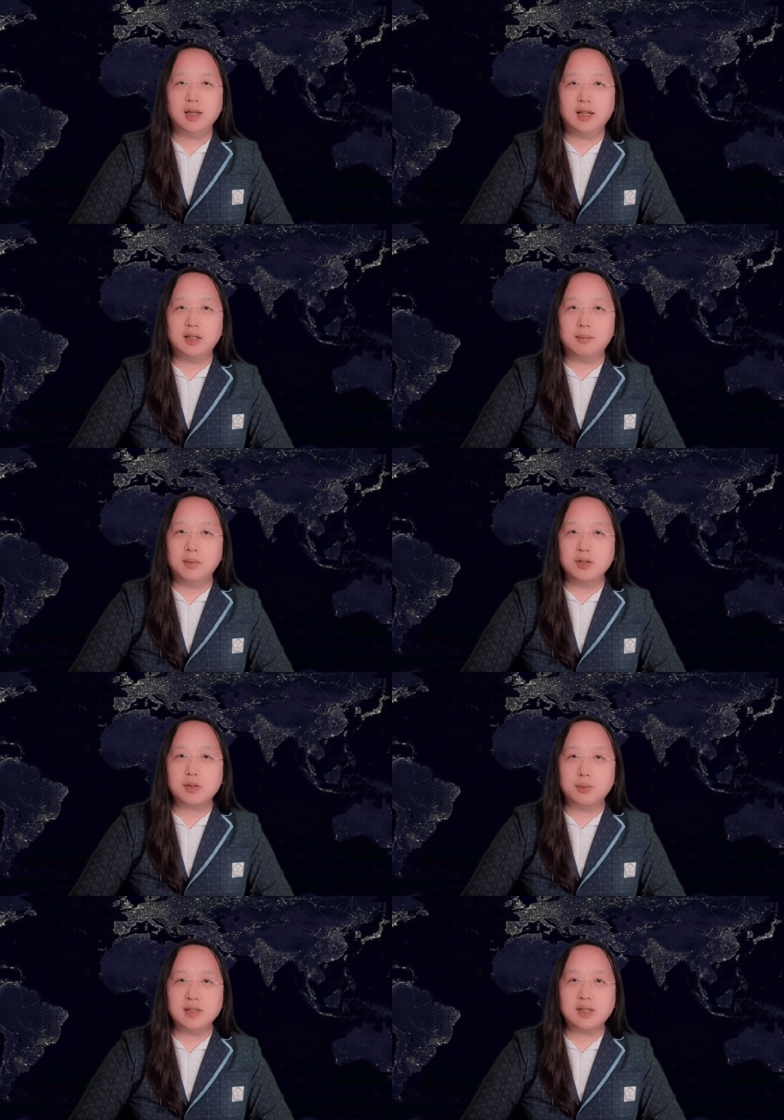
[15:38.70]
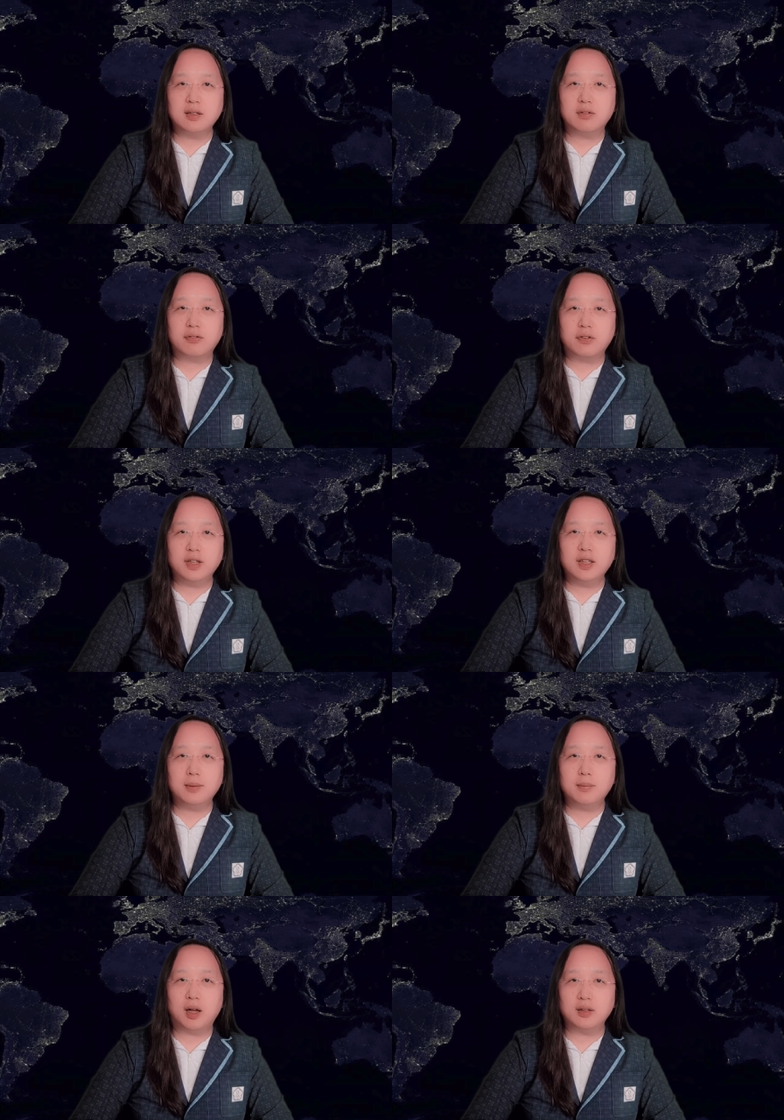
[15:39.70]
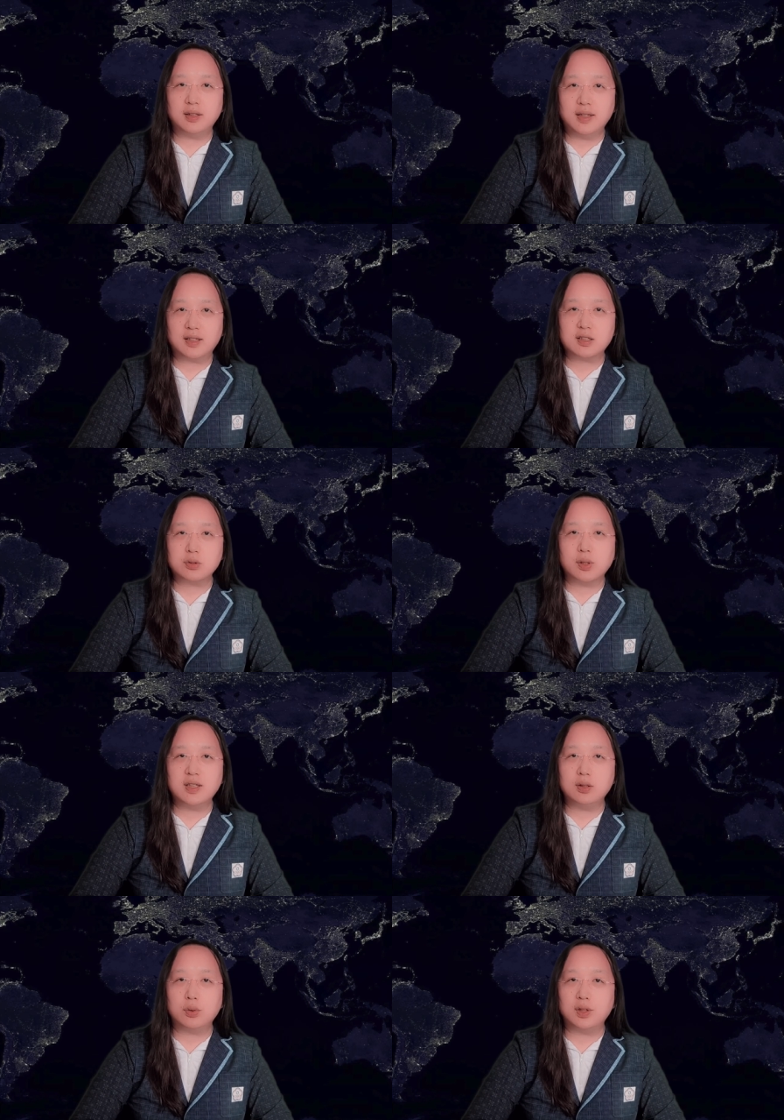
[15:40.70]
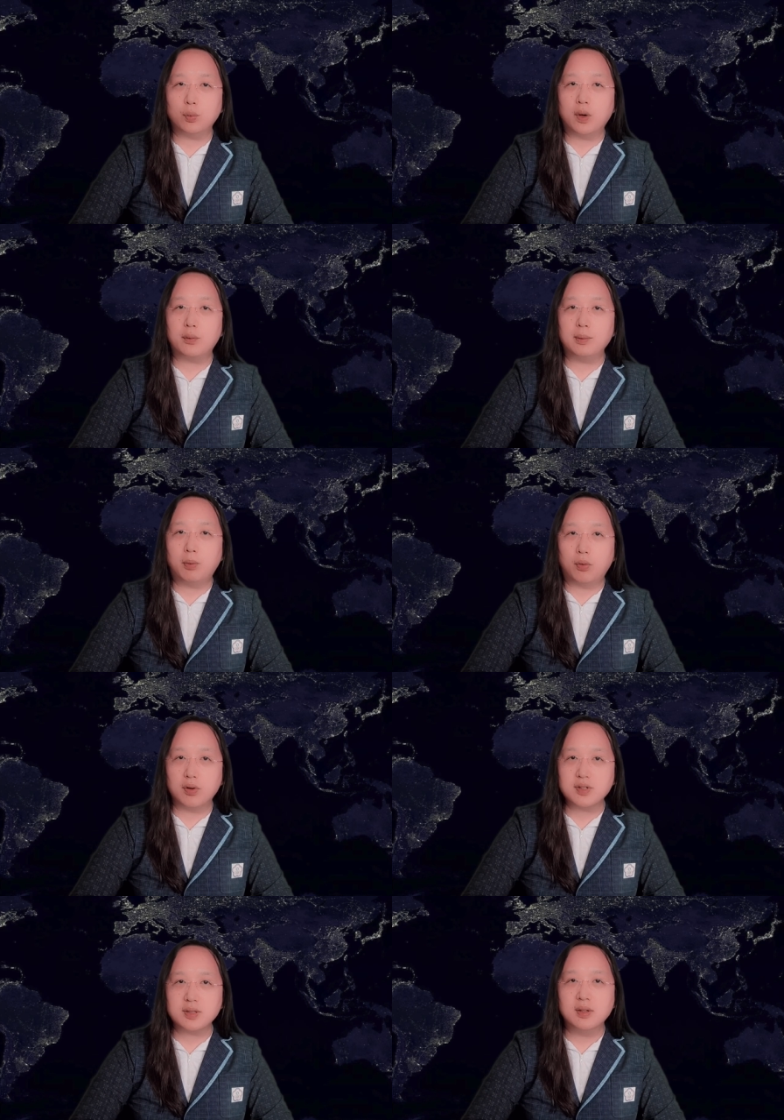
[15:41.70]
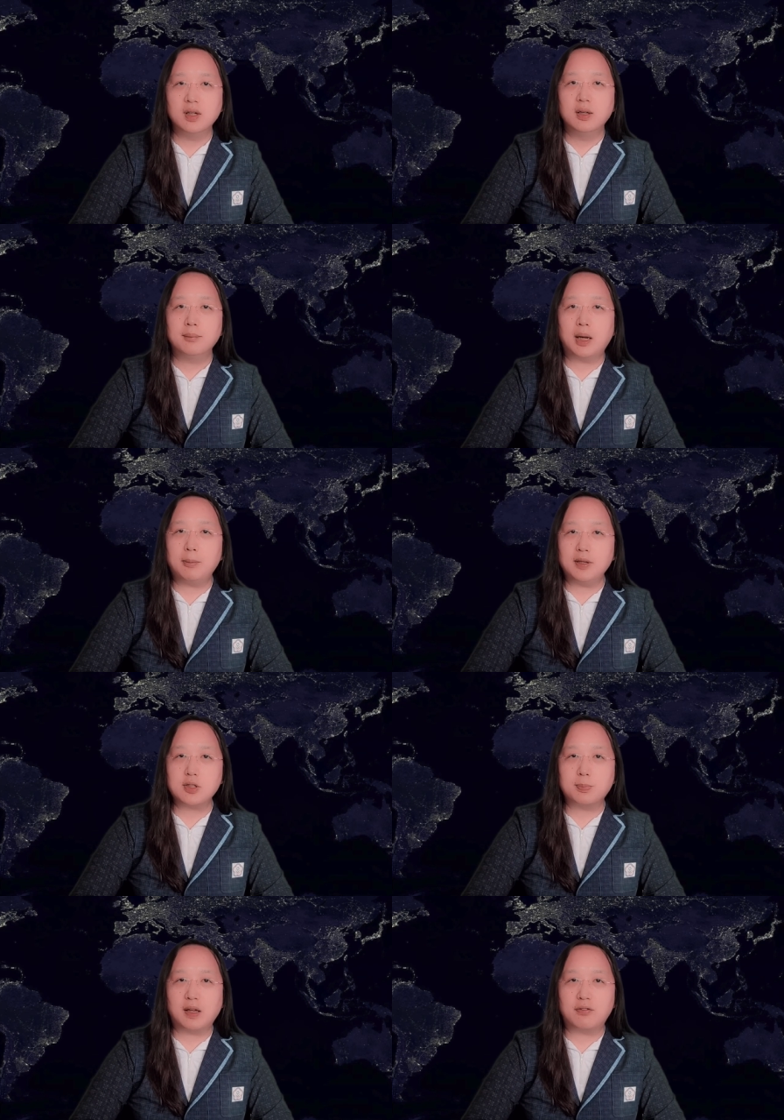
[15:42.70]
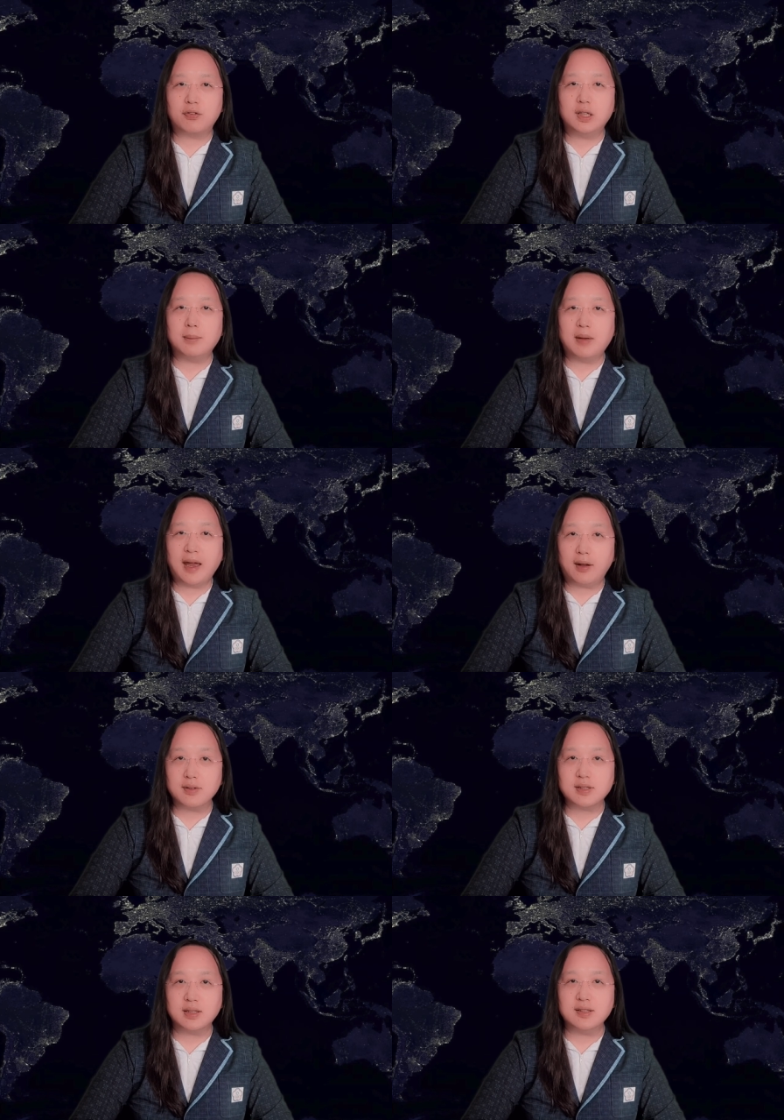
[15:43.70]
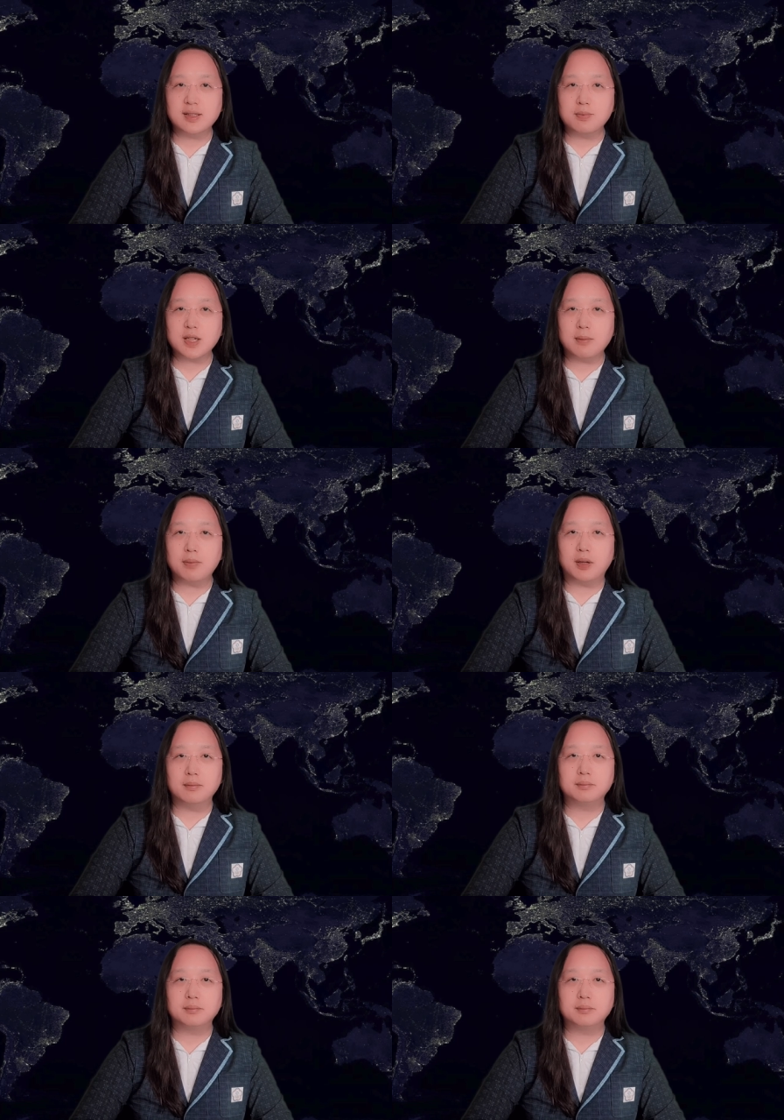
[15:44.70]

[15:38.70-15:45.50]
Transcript: in the most recent Freedom on the Net 2021 report published by Freedom House in September.